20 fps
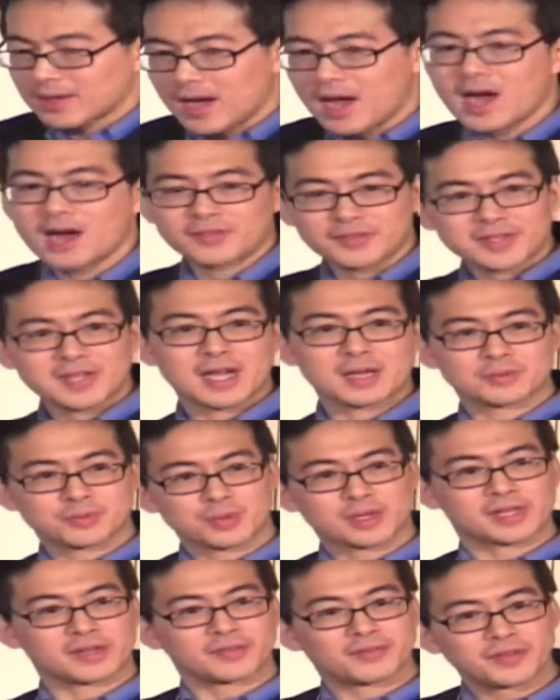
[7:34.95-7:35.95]
oftentimes
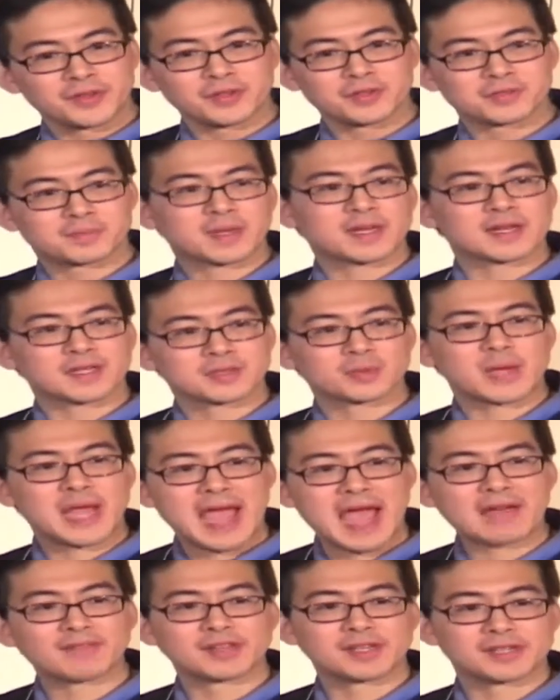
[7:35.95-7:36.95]
we're confused because we
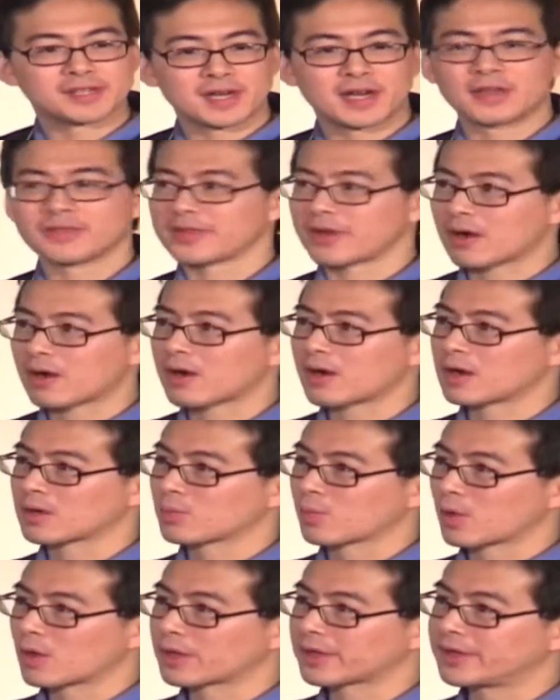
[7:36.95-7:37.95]
haven't done the
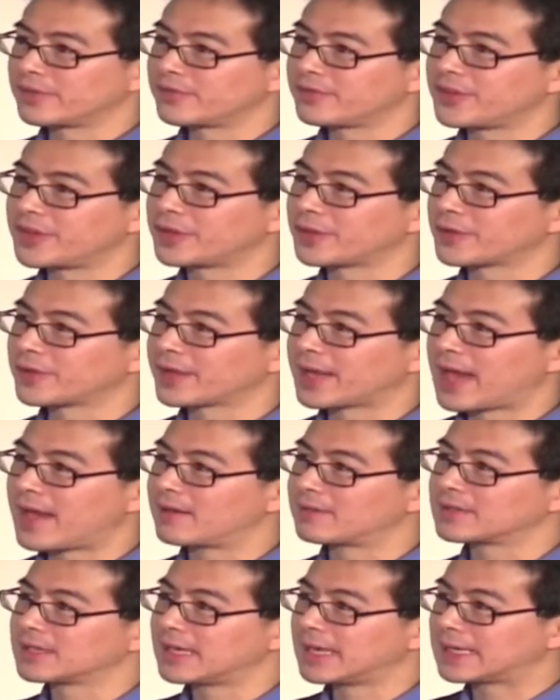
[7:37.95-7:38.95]
hard work in figuring
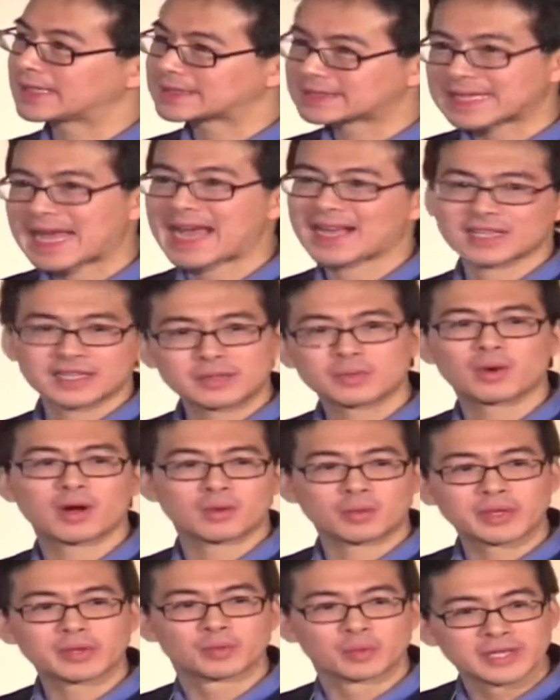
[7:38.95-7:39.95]
out exactly
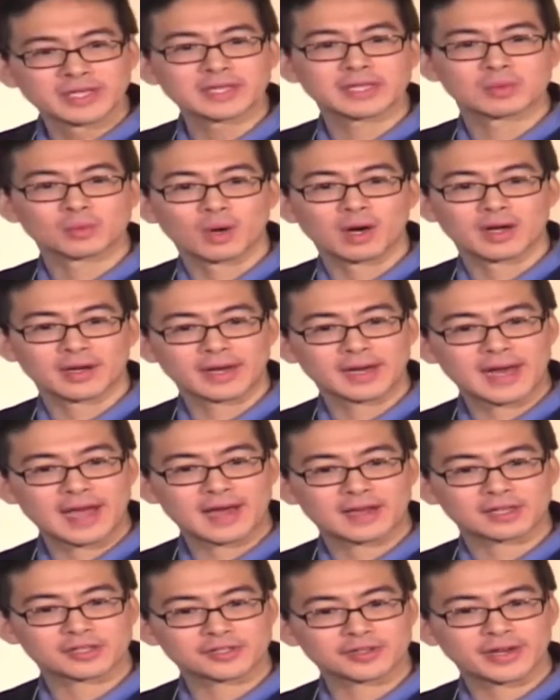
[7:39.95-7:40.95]
what we really want and
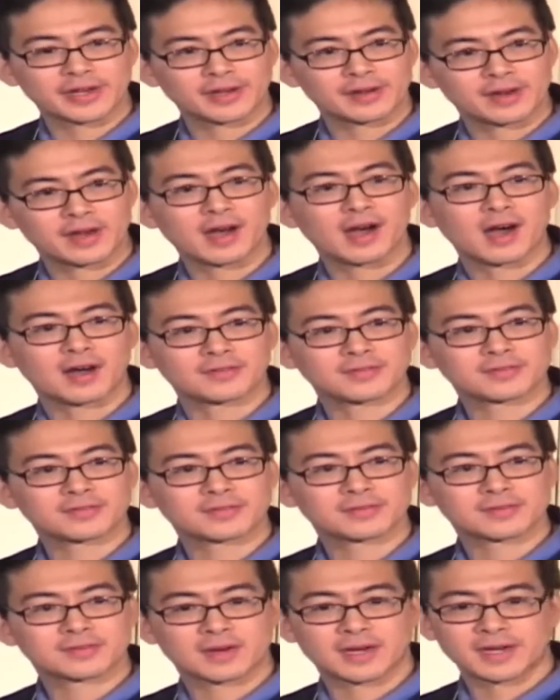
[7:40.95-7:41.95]
how to trade it off,
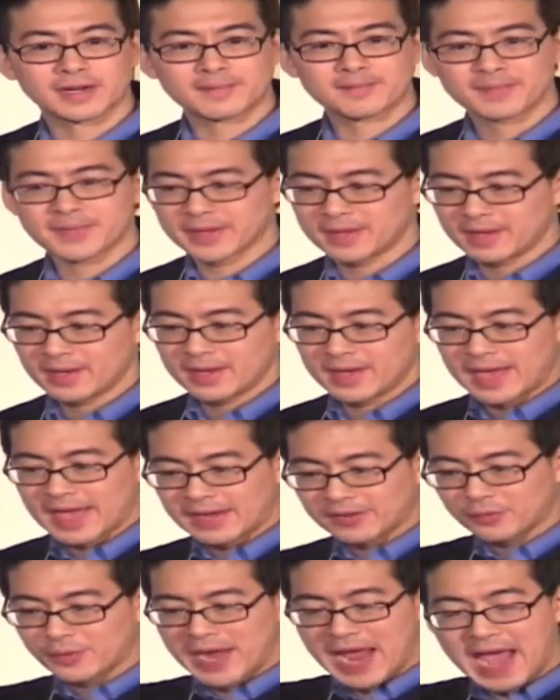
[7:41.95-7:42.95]
right?
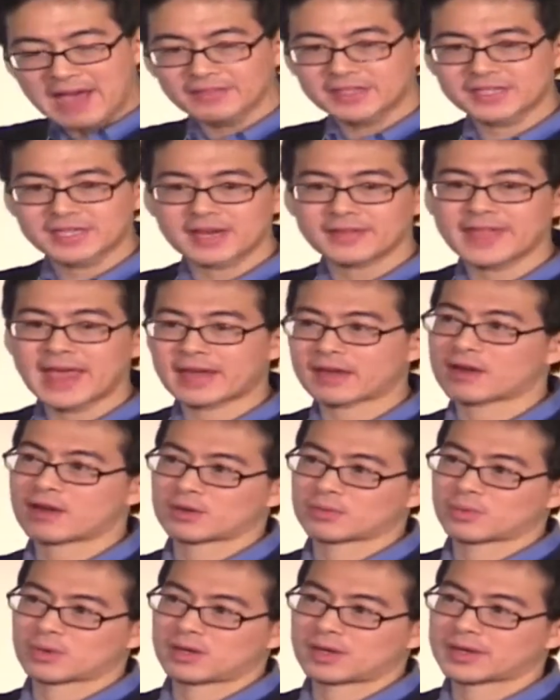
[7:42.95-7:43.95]
And if we haven't done that
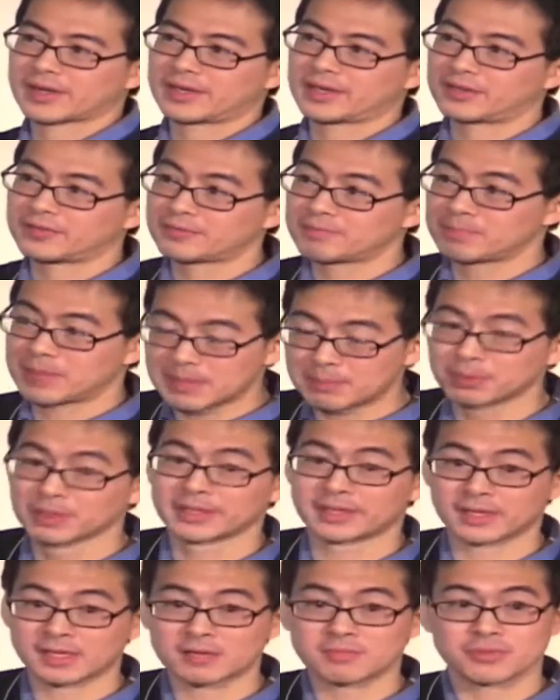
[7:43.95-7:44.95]
hard work, and if
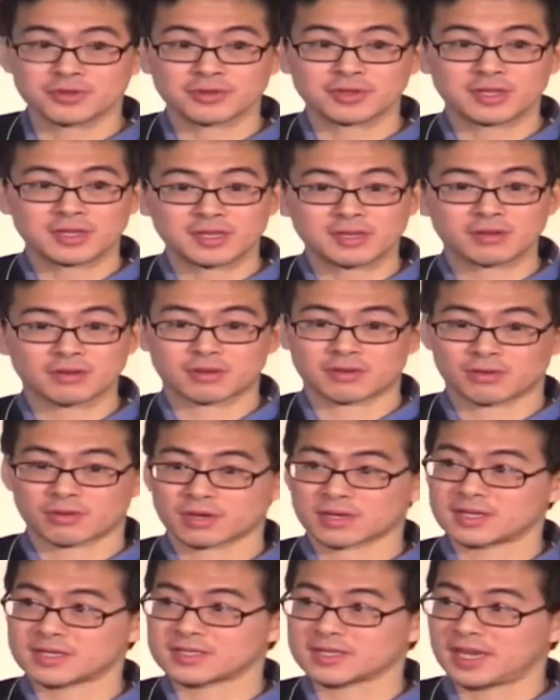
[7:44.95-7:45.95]
people in a community or an
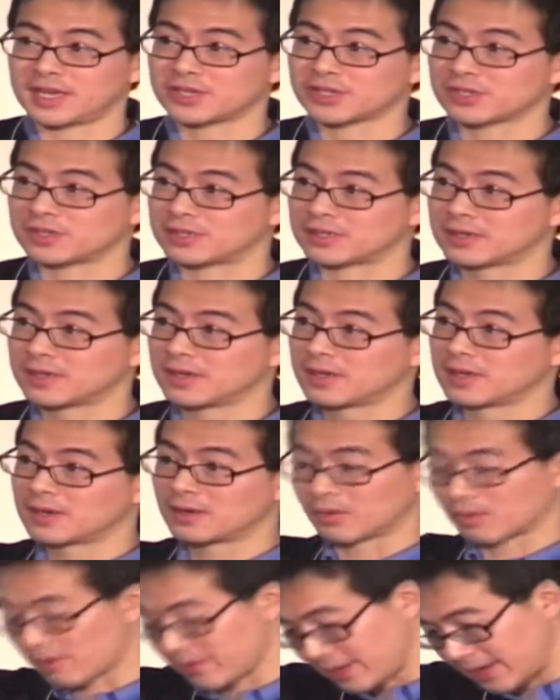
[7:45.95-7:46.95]
organization
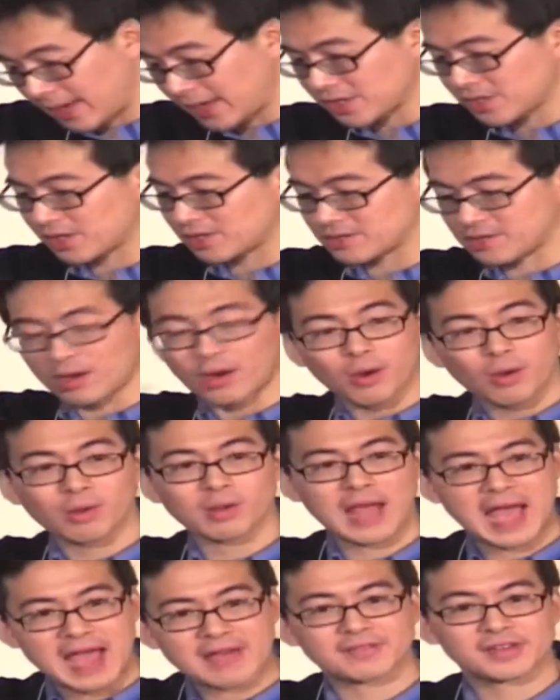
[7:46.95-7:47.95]
or the nation as a
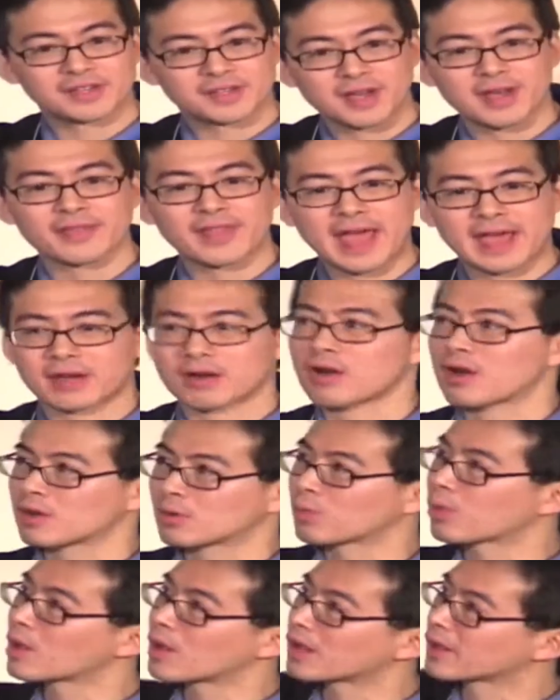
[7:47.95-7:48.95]
whole haven't done that
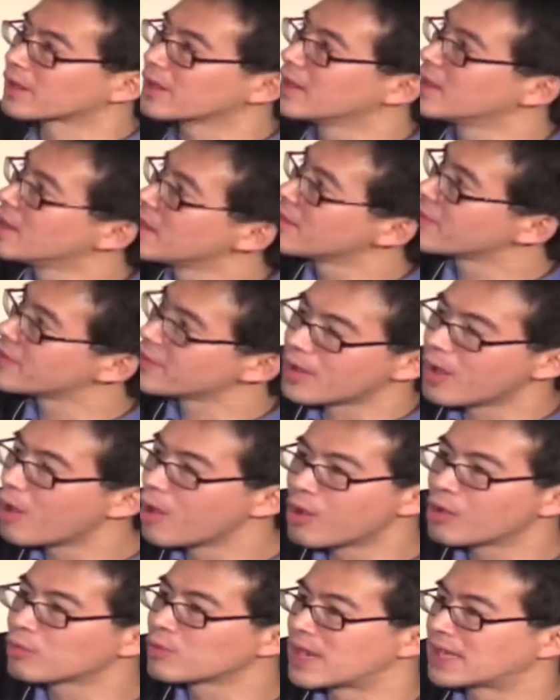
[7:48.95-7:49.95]
hard work, then the
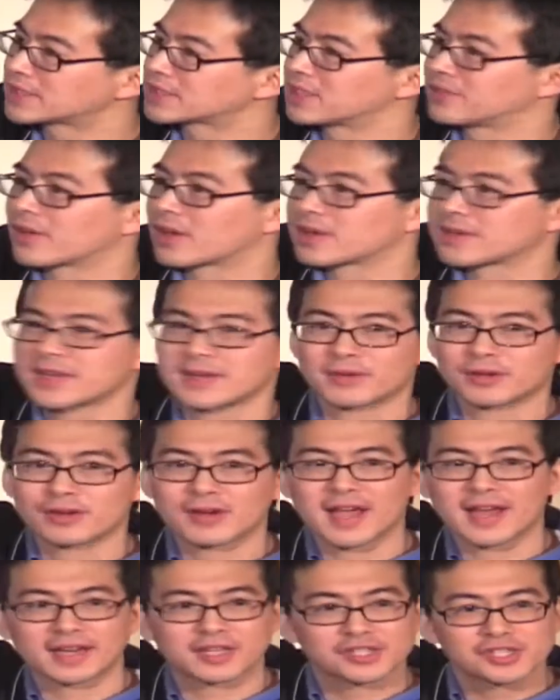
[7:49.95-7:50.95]
whole rest of our
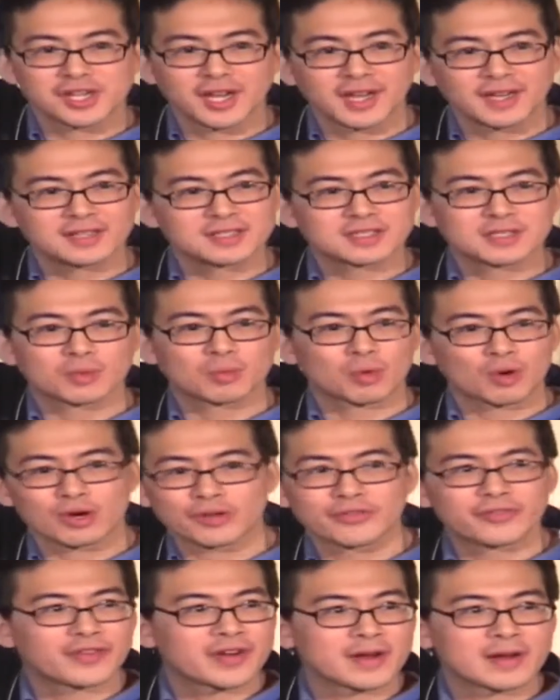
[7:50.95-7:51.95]
democratic chain isn't
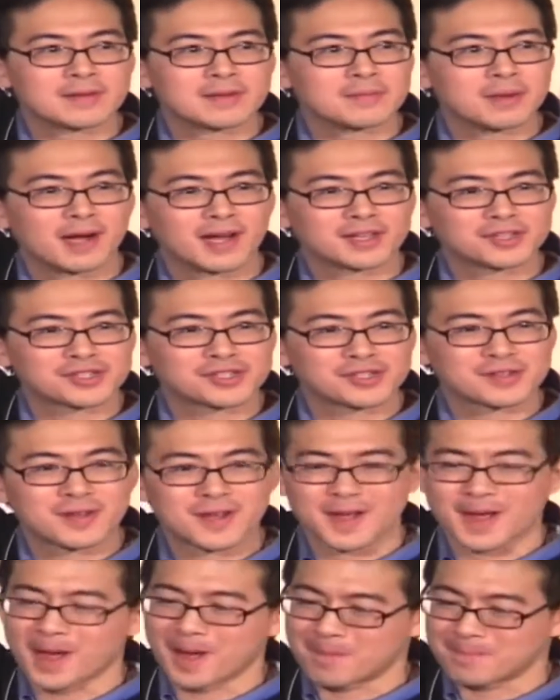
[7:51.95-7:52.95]
worth very much.
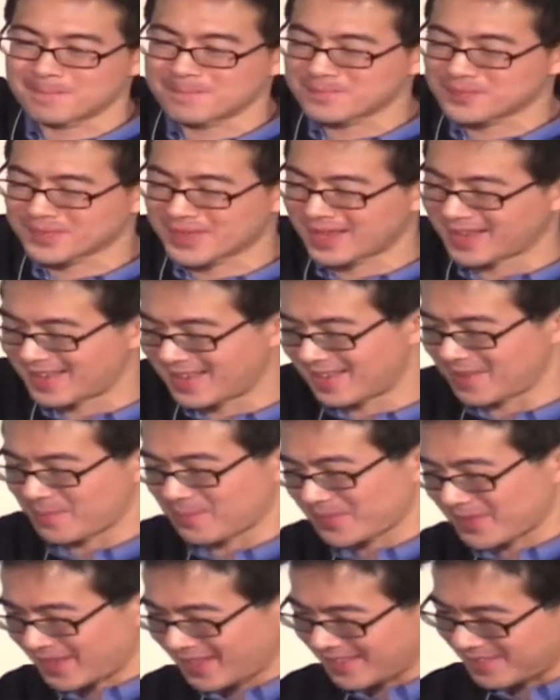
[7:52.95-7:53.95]
Um,
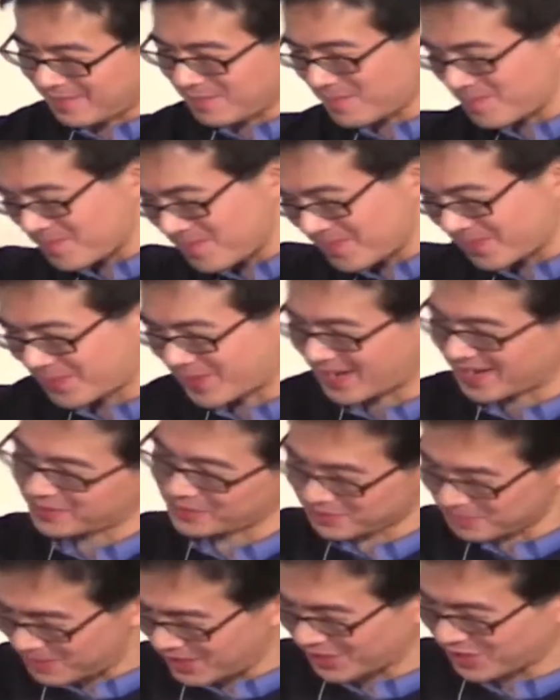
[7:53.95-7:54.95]
in when I
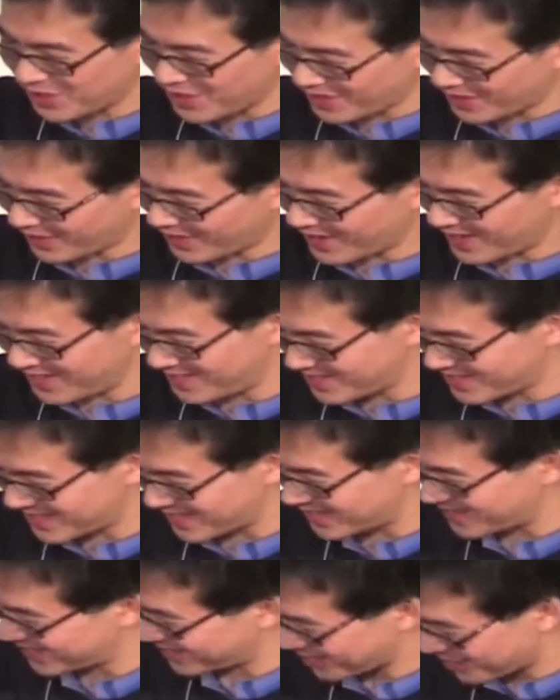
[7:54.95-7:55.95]
was much younger, I used
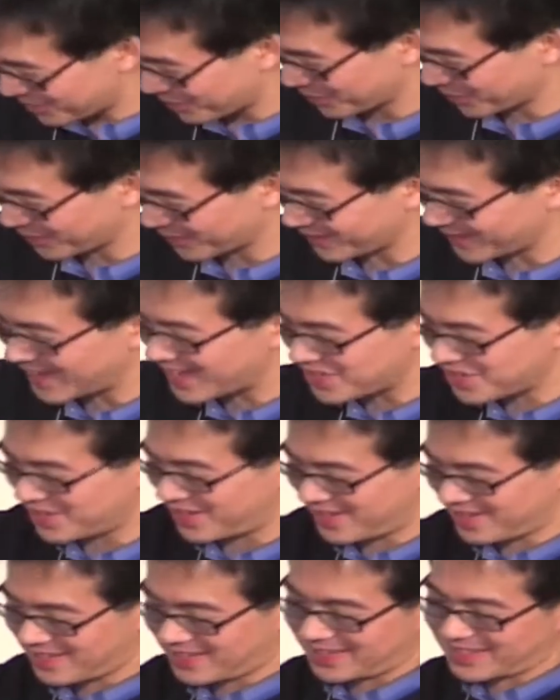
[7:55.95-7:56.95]
to do a little
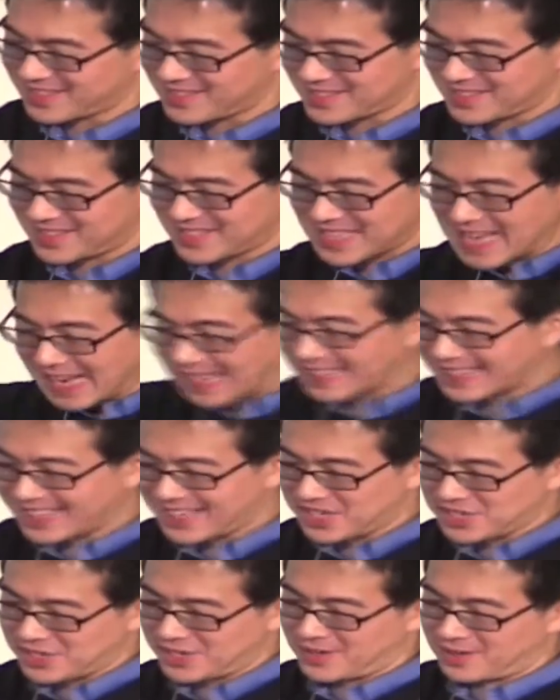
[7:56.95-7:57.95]
engineering, and there's a saying in
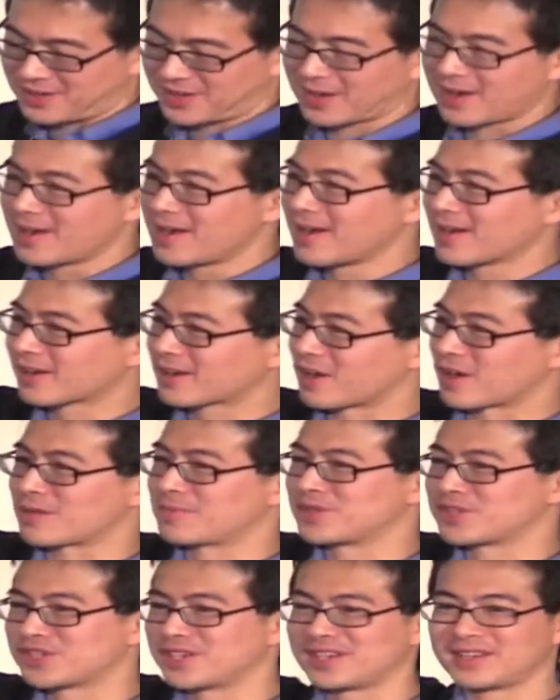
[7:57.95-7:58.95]
engineering:
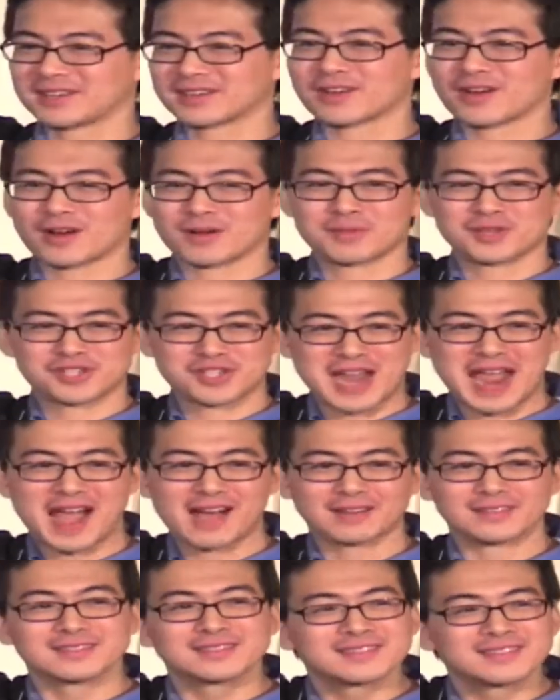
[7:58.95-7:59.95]
garbage in, garbage
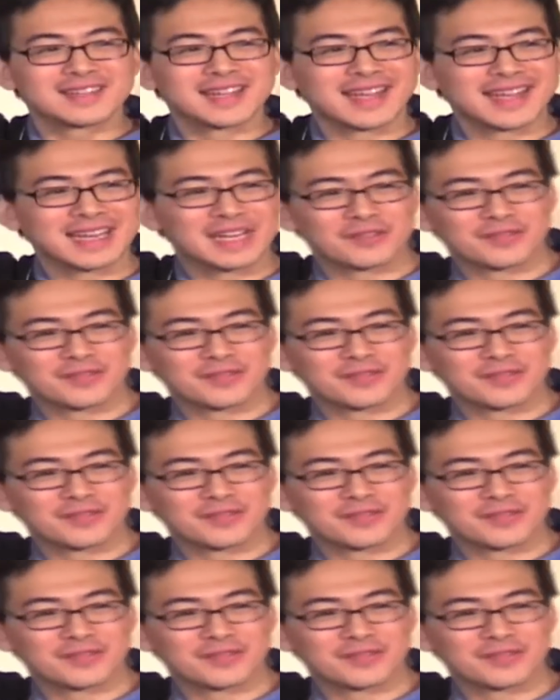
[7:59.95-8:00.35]
out. And